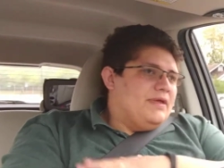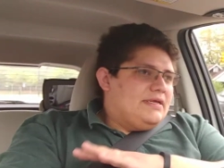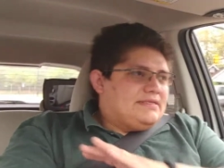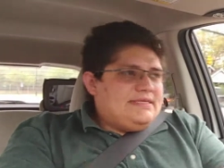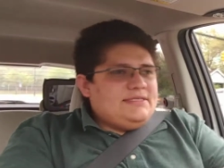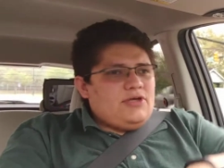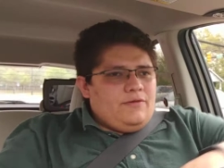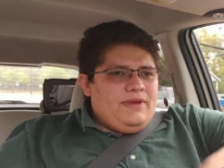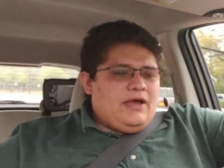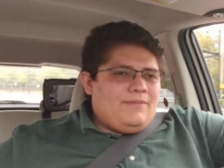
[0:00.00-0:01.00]
since
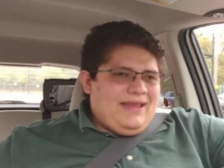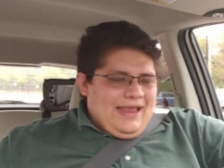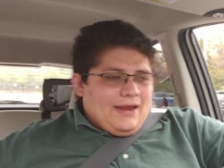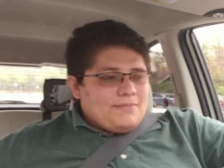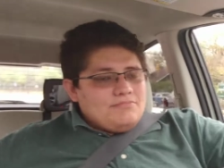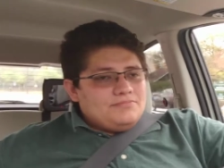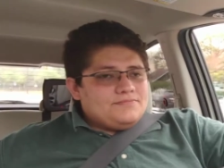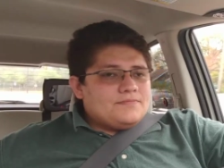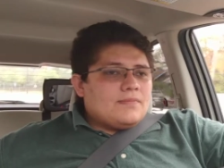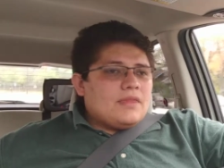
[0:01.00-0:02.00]
RBL began,
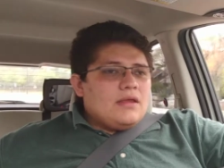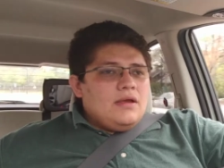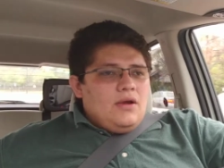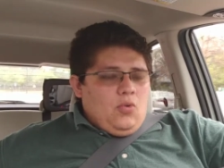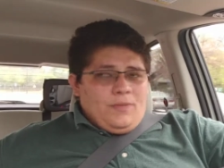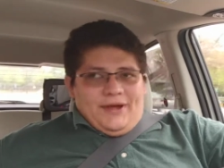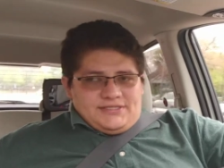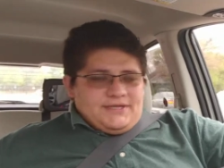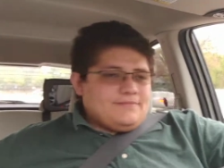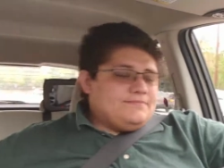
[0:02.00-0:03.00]
or
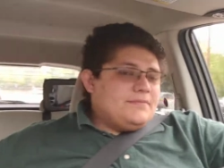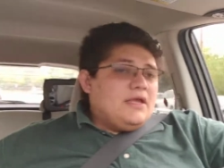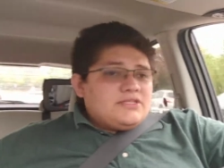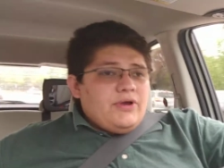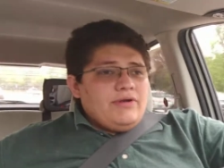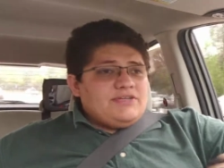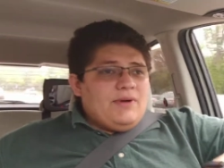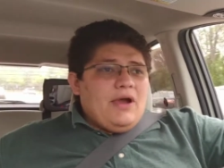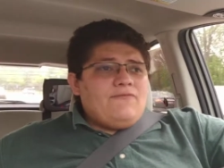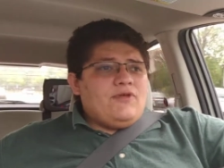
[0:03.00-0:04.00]
pasta. So anyways,
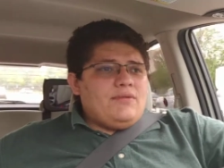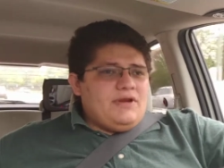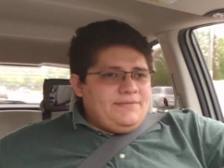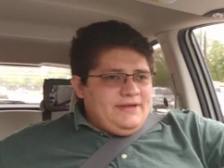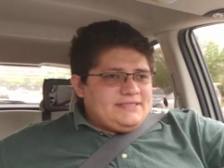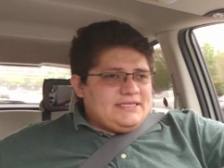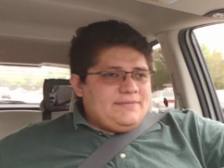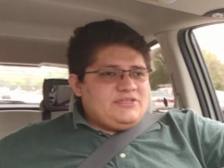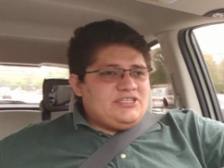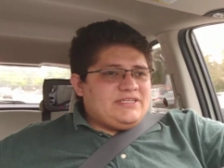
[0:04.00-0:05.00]
my wife really wanted pizza,
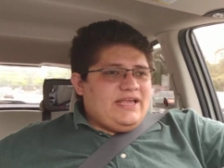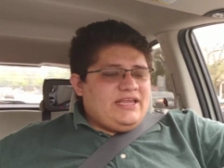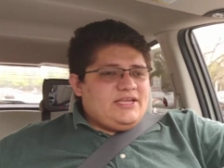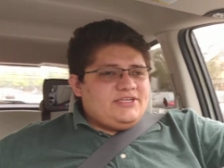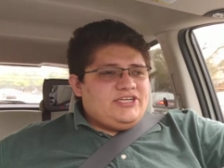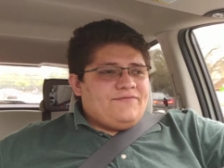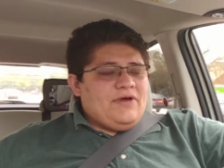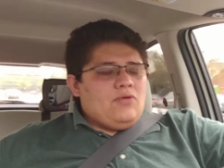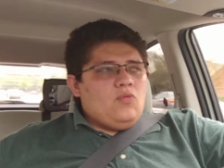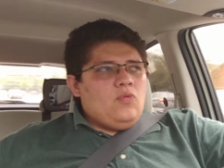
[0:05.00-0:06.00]
but she
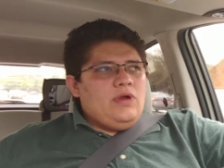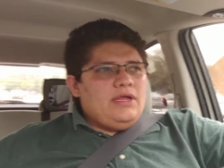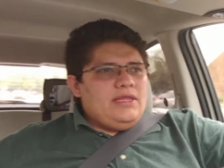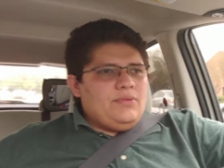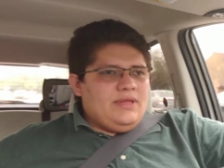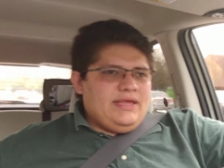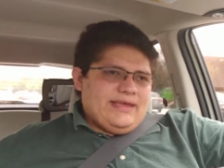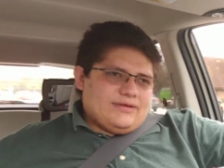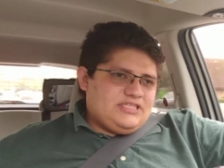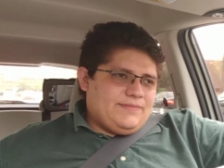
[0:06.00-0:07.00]
felt really, really
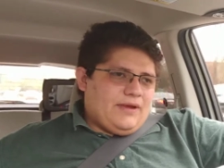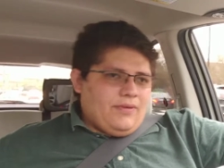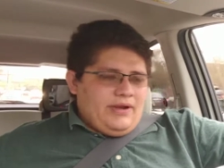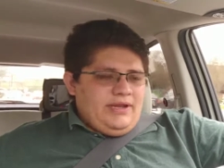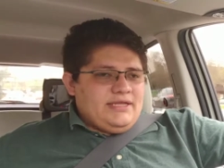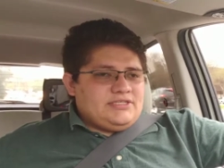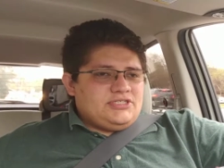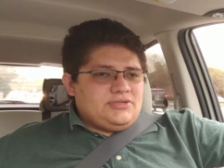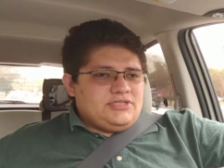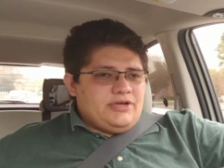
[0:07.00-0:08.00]
guilty about wanting it, so
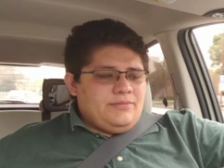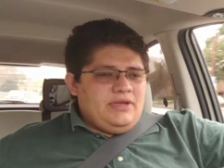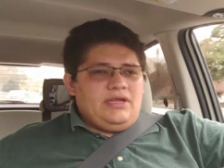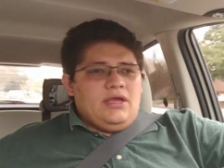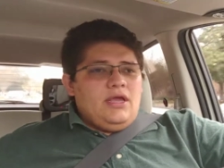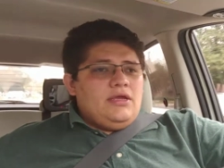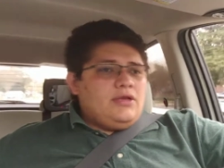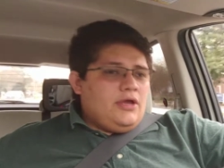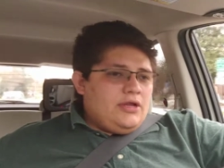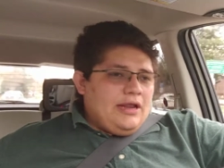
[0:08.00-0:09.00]
she was telling me,
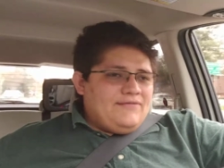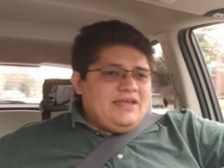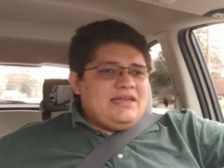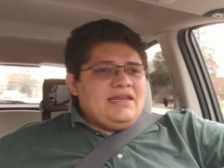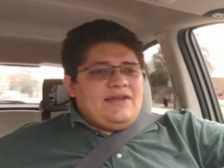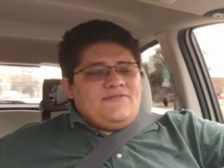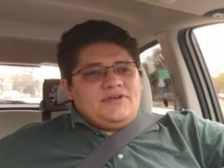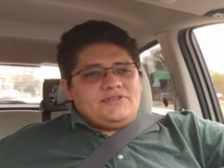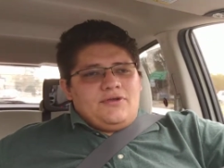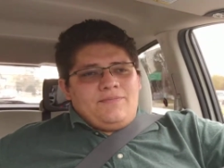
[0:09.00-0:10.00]
no, you don't have to get it, I
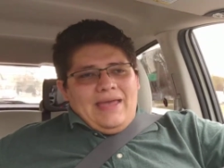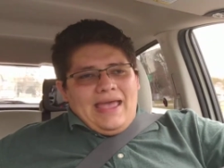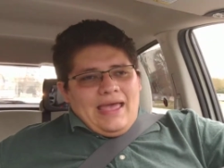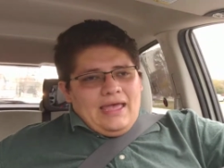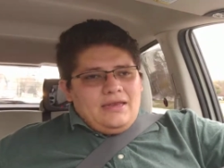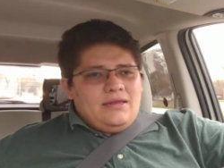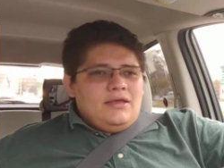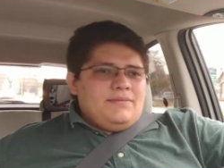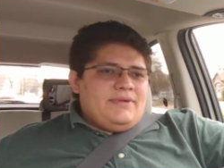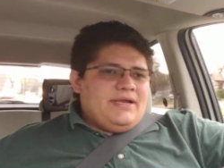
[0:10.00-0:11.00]
feel so bad,
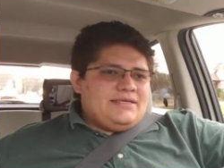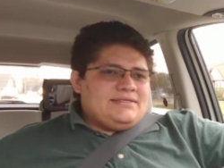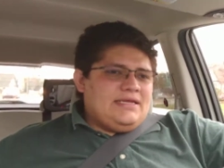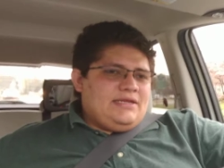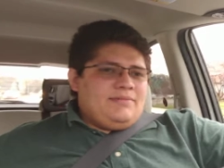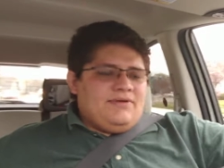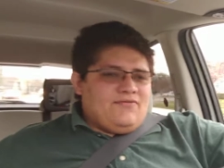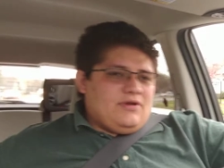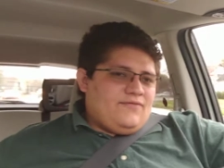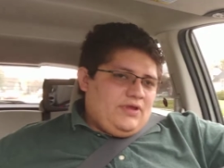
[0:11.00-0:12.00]
because then it'd be in
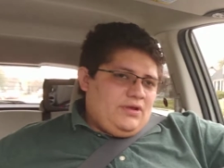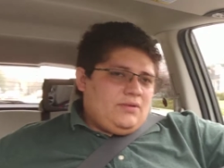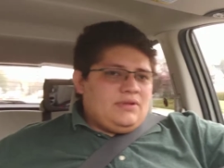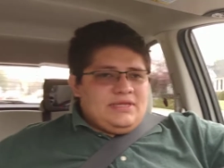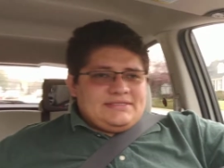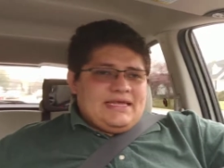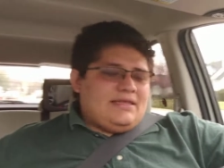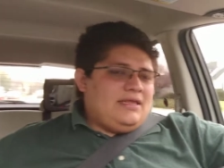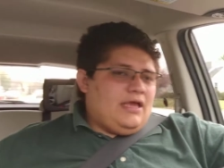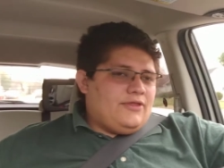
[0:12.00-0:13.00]
front of you and this, that,
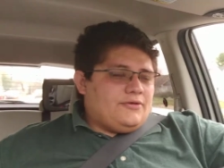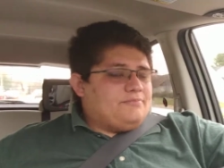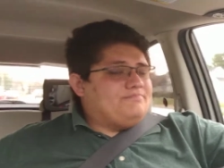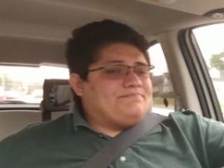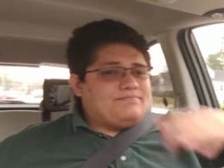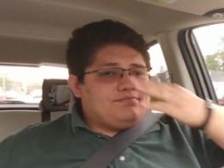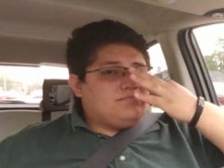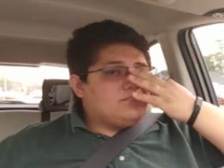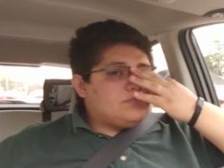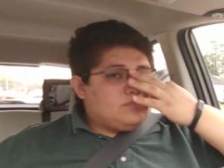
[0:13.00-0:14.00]
and the other.
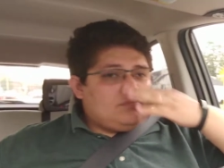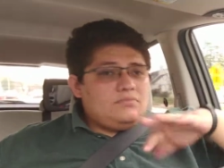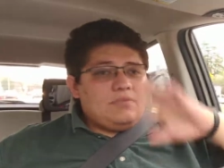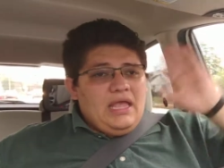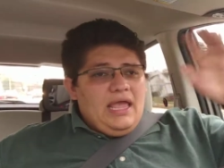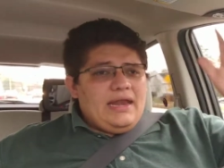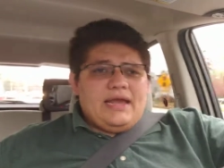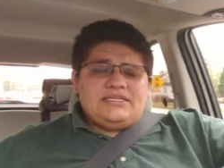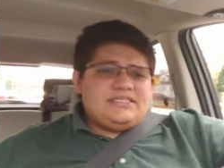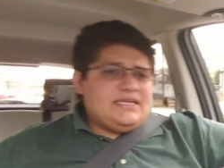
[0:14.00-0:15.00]
And
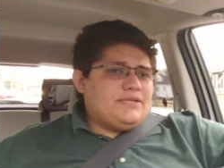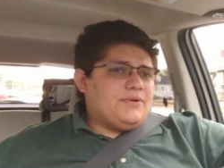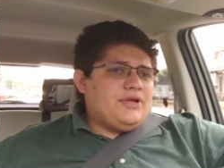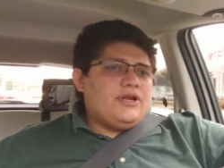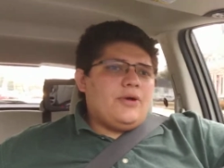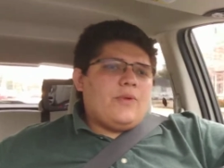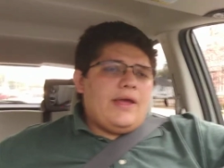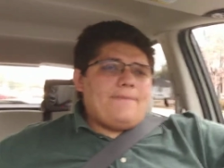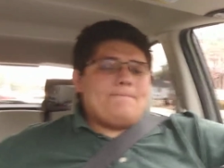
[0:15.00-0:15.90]
I just said to her, you know what?